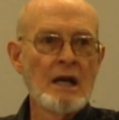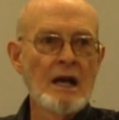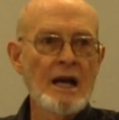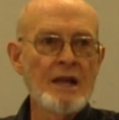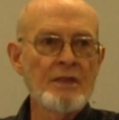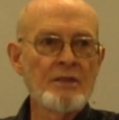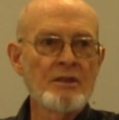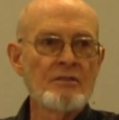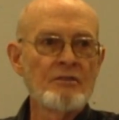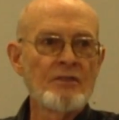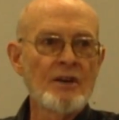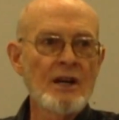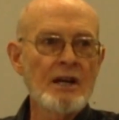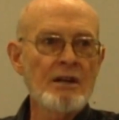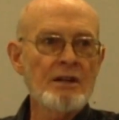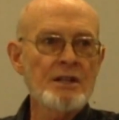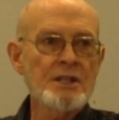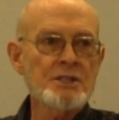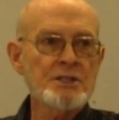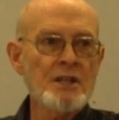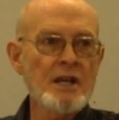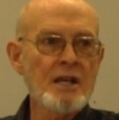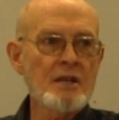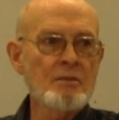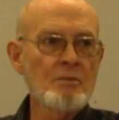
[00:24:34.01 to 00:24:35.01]
And the very
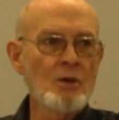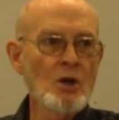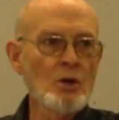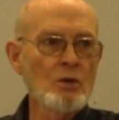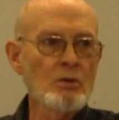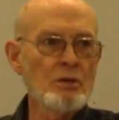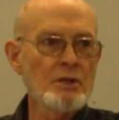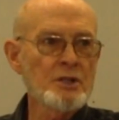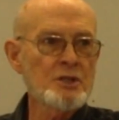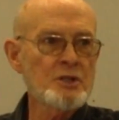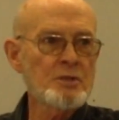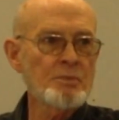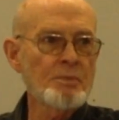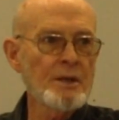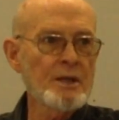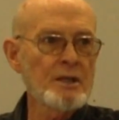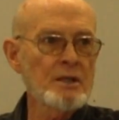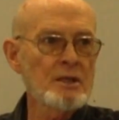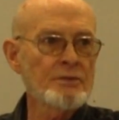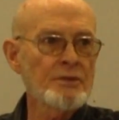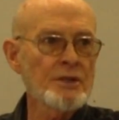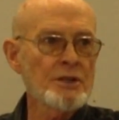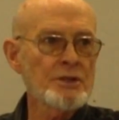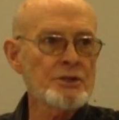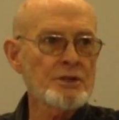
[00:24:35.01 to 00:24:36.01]
same Holy
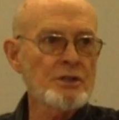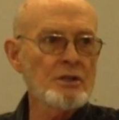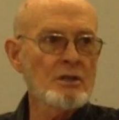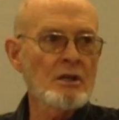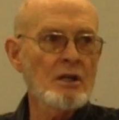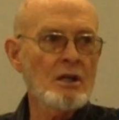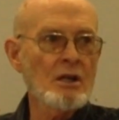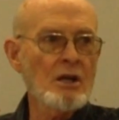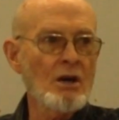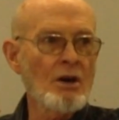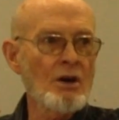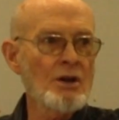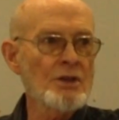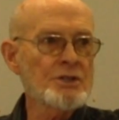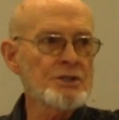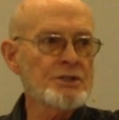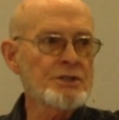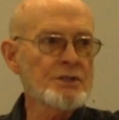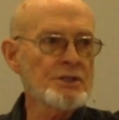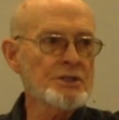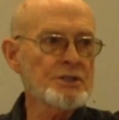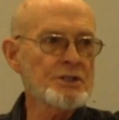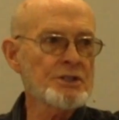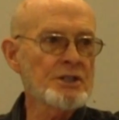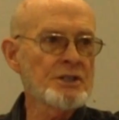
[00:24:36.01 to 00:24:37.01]
Spirit that's going to
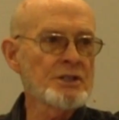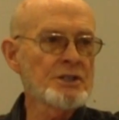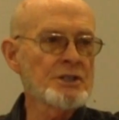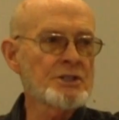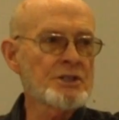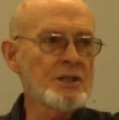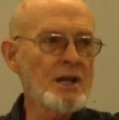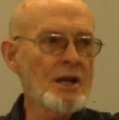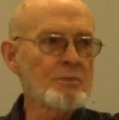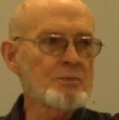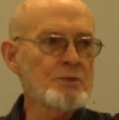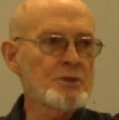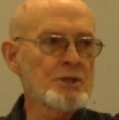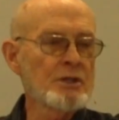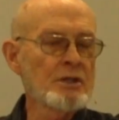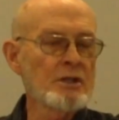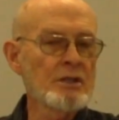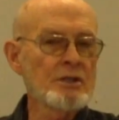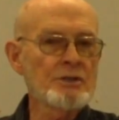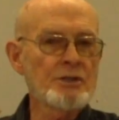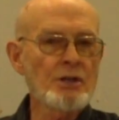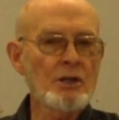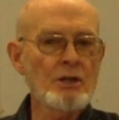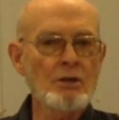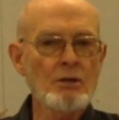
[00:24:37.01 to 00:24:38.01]
cause this conception
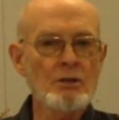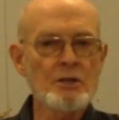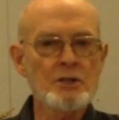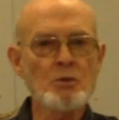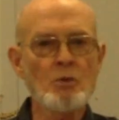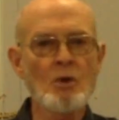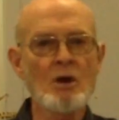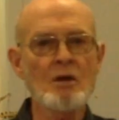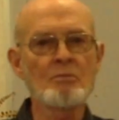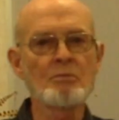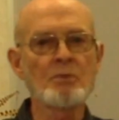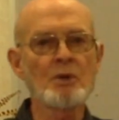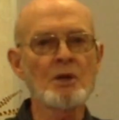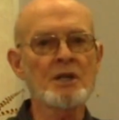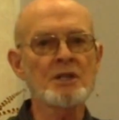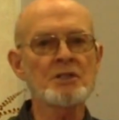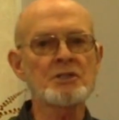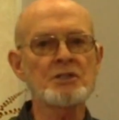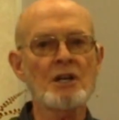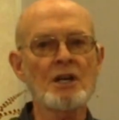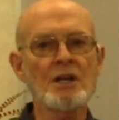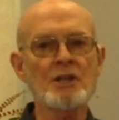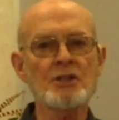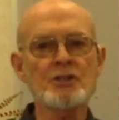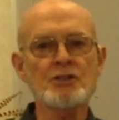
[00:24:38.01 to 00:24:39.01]
in her is what
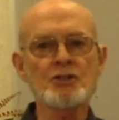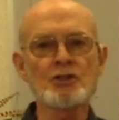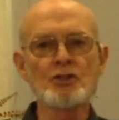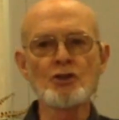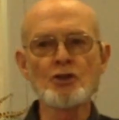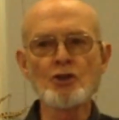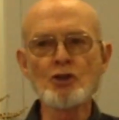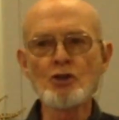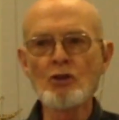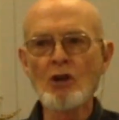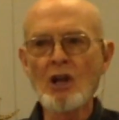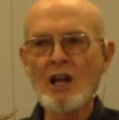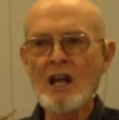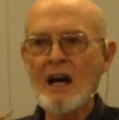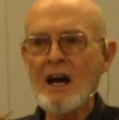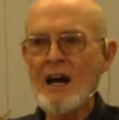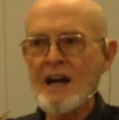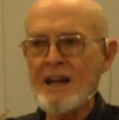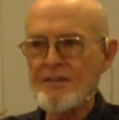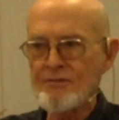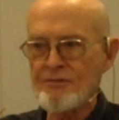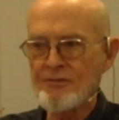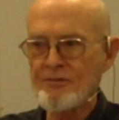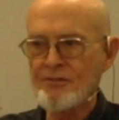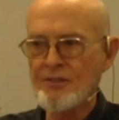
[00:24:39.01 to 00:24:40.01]
brings us new
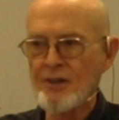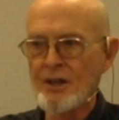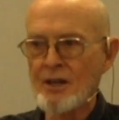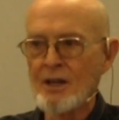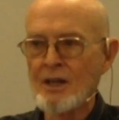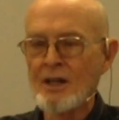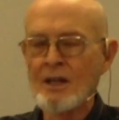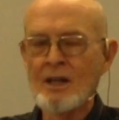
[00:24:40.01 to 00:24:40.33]
life.